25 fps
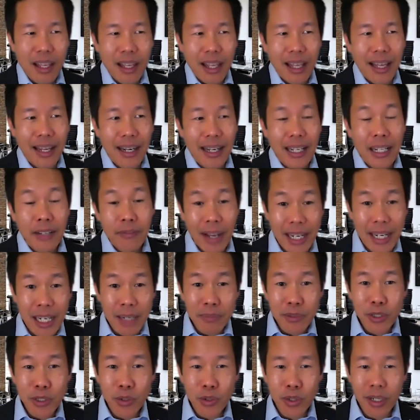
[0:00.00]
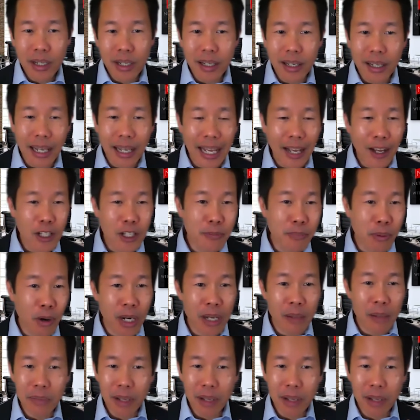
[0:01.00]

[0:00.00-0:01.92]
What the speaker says: and I invited him to a house party in